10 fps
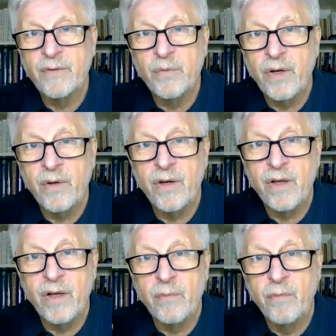it
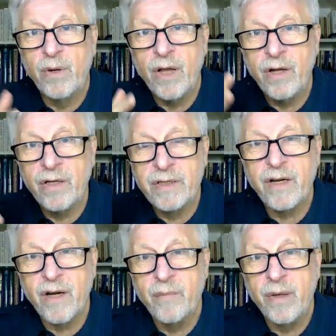will
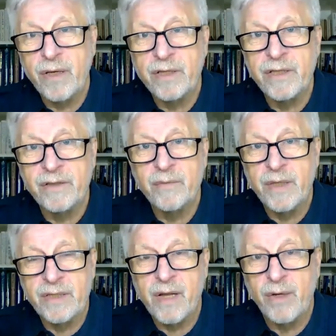block their ability
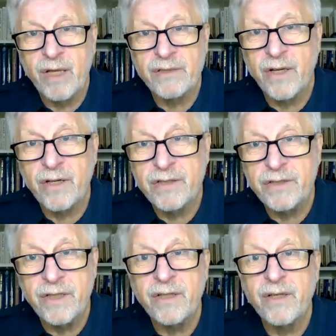to metabolize
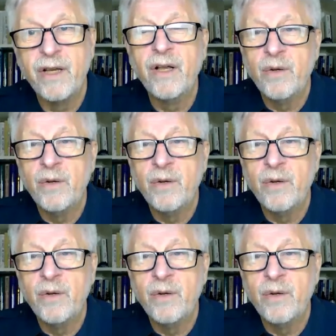oxygen,